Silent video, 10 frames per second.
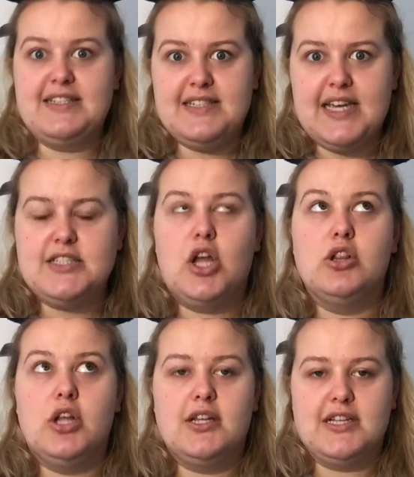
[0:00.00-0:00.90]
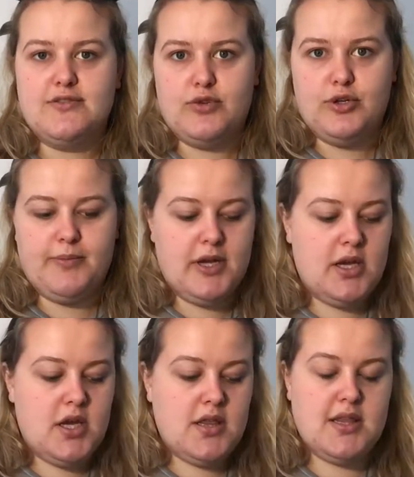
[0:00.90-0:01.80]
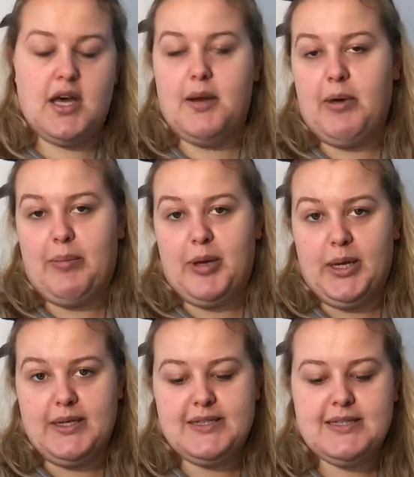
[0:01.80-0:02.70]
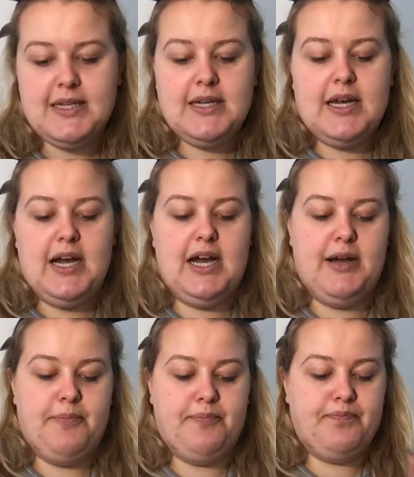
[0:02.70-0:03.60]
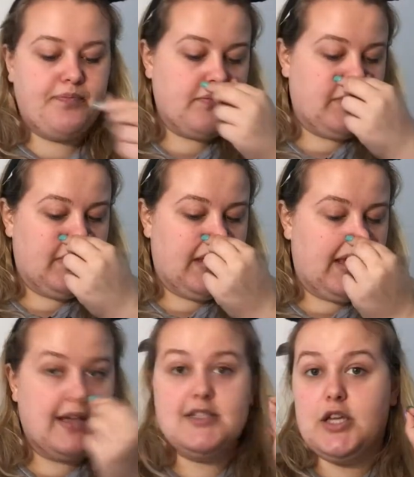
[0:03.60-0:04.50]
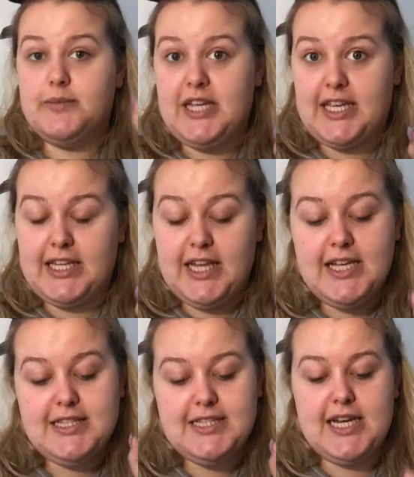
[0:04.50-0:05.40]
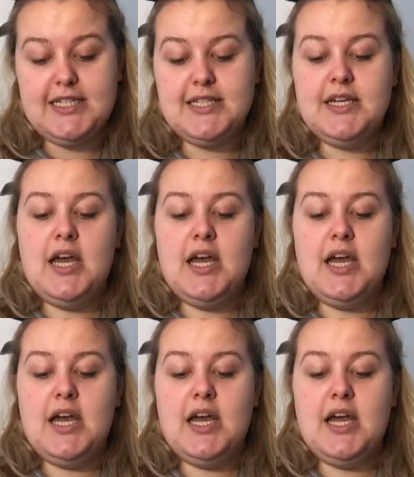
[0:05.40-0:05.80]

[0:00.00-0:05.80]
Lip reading: takes a lot less room than my purse, so I'm taking that instead.